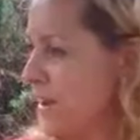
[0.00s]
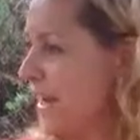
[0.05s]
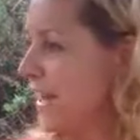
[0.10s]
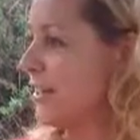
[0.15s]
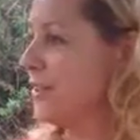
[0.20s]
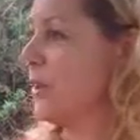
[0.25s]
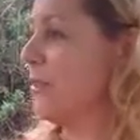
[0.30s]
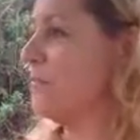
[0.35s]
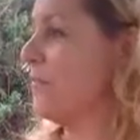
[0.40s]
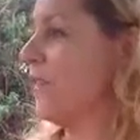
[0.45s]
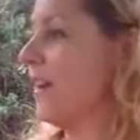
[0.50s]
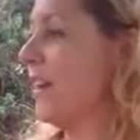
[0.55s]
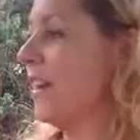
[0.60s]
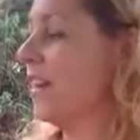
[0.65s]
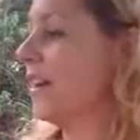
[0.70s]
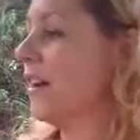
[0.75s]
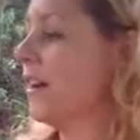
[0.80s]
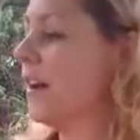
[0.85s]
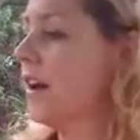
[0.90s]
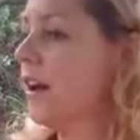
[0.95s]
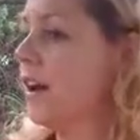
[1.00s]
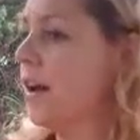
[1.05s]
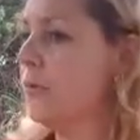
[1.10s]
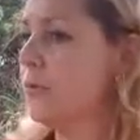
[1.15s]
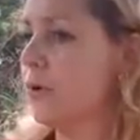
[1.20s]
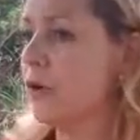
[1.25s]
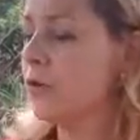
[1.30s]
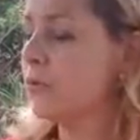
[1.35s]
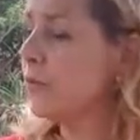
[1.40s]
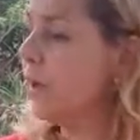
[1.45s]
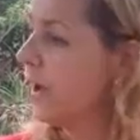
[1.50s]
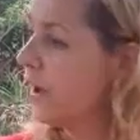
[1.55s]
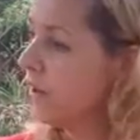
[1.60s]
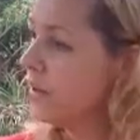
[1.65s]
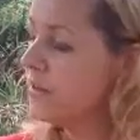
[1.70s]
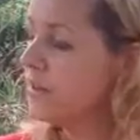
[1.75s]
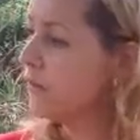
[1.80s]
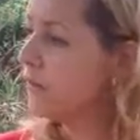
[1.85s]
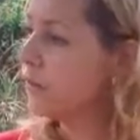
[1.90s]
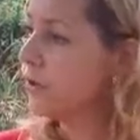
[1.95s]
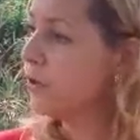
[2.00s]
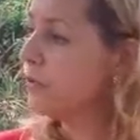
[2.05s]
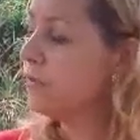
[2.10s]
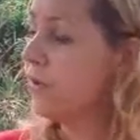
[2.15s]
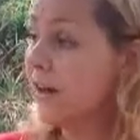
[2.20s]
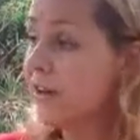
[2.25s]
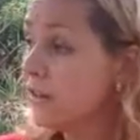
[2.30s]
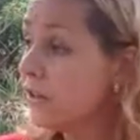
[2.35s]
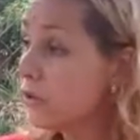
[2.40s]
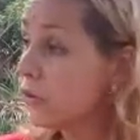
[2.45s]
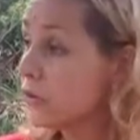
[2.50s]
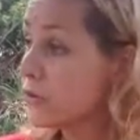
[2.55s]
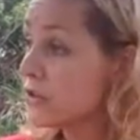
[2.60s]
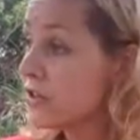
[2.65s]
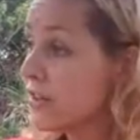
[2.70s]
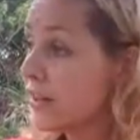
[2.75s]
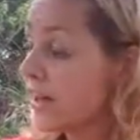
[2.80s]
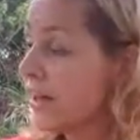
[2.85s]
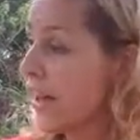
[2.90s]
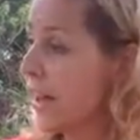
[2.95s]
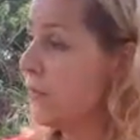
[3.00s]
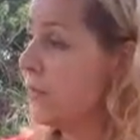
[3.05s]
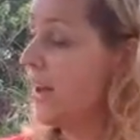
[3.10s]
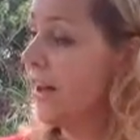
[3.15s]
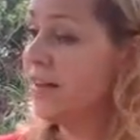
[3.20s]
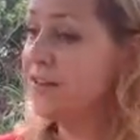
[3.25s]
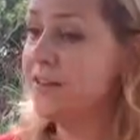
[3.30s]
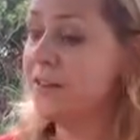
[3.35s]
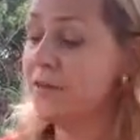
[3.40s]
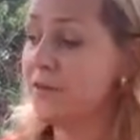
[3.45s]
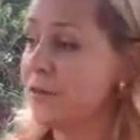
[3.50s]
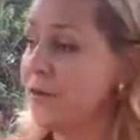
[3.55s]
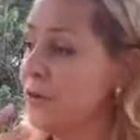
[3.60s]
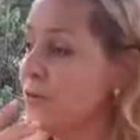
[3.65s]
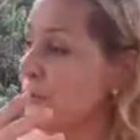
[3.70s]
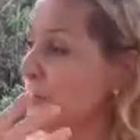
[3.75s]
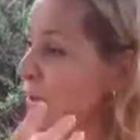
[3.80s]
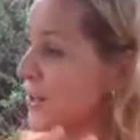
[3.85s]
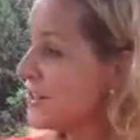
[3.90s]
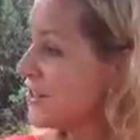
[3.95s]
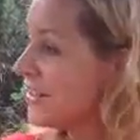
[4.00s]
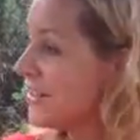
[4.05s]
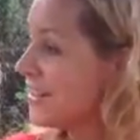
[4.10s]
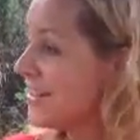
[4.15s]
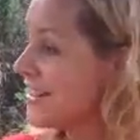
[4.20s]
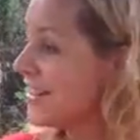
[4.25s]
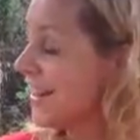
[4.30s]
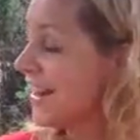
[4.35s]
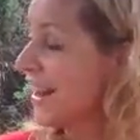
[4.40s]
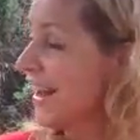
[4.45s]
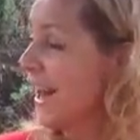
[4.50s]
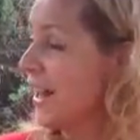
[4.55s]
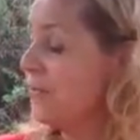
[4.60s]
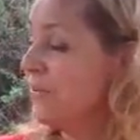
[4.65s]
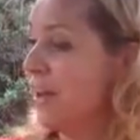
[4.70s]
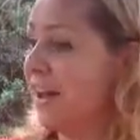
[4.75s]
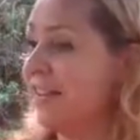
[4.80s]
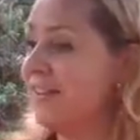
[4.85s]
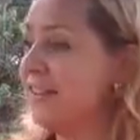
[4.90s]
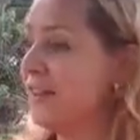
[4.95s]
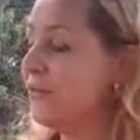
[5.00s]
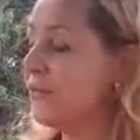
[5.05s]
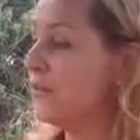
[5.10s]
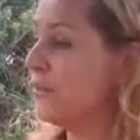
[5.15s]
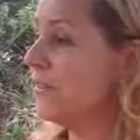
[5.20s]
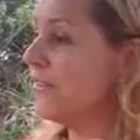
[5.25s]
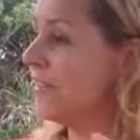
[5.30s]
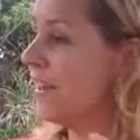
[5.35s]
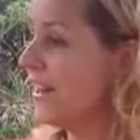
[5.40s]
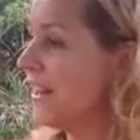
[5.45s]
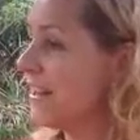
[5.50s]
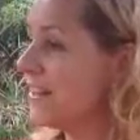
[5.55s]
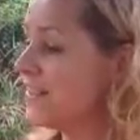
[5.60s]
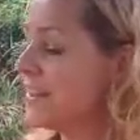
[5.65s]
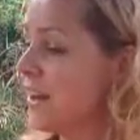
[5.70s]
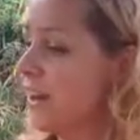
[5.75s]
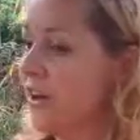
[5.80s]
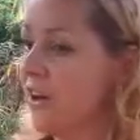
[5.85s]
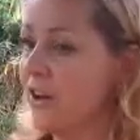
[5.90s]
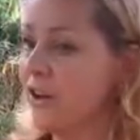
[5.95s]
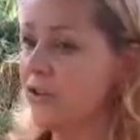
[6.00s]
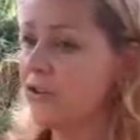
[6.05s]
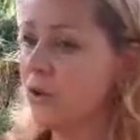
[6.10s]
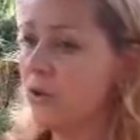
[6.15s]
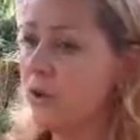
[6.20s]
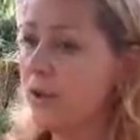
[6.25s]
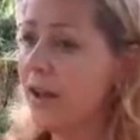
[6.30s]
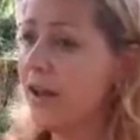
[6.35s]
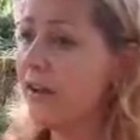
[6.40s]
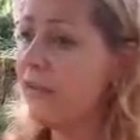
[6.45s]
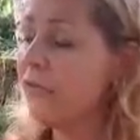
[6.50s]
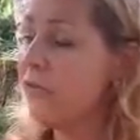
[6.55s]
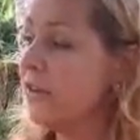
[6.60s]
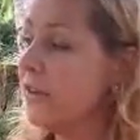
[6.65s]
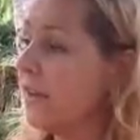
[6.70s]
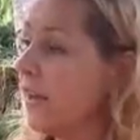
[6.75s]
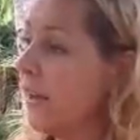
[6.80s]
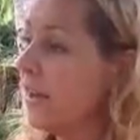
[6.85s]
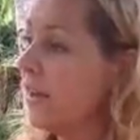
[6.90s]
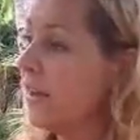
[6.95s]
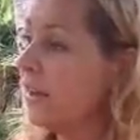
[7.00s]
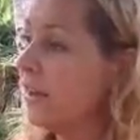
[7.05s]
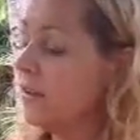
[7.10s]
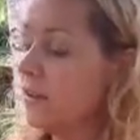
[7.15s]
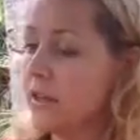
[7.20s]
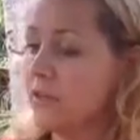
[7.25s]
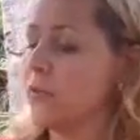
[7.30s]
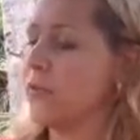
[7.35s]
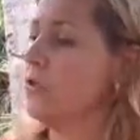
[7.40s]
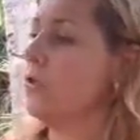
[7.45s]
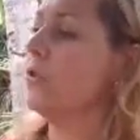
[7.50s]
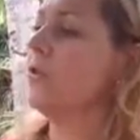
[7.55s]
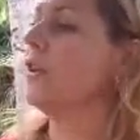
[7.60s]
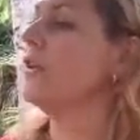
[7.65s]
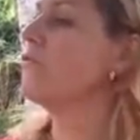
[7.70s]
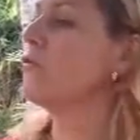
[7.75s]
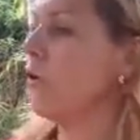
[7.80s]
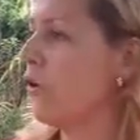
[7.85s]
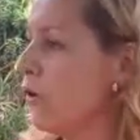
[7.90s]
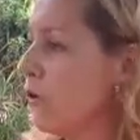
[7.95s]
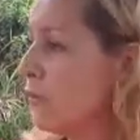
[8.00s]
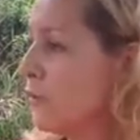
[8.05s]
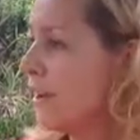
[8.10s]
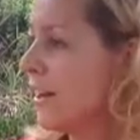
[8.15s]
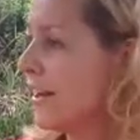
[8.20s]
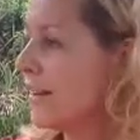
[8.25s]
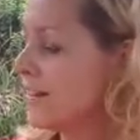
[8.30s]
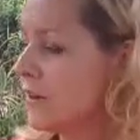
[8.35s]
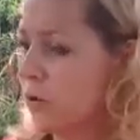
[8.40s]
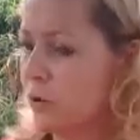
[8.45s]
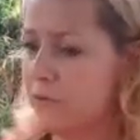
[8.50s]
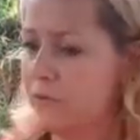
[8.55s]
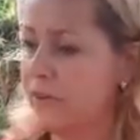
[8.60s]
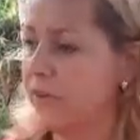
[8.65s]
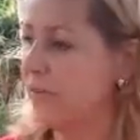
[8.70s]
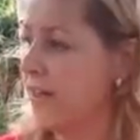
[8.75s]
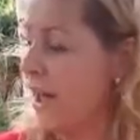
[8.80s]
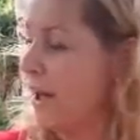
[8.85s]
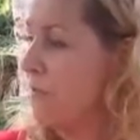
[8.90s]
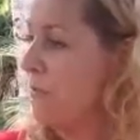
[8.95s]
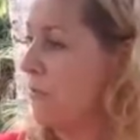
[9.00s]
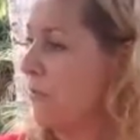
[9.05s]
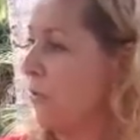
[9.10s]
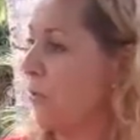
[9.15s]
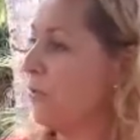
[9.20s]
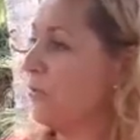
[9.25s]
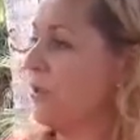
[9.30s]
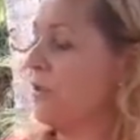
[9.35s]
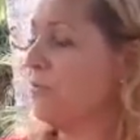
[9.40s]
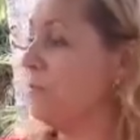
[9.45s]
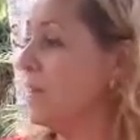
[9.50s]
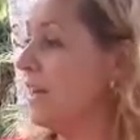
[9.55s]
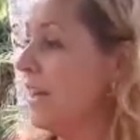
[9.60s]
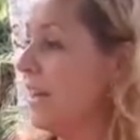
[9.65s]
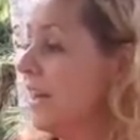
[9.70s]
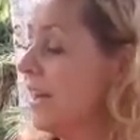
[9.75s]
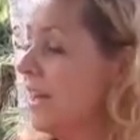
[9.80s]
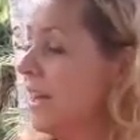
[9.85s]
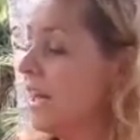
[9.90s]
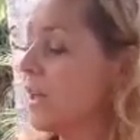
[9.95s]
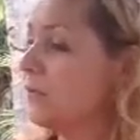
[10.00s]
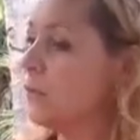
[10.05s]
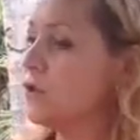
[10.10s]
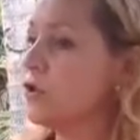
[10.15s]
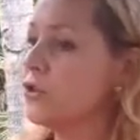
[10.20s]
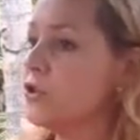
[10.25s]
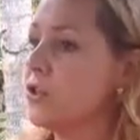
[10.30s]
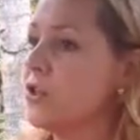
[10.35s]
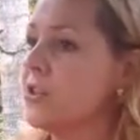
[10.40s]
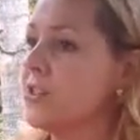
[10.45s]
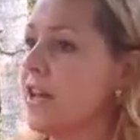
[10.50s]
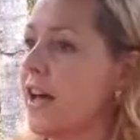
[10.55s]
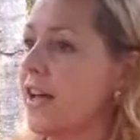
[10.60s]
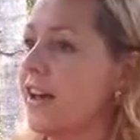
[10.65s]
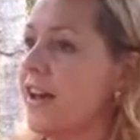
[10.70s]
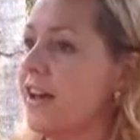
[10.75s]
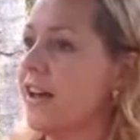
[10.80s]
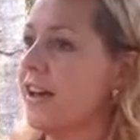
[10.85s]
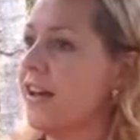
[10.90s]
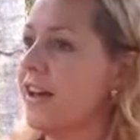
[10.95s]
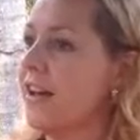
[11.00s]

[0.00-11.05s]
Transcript: to make something. But we had different values. And we had different wishes, and we had different things. So every day, it was nothing wrong with it, or with them, or with me. It was just that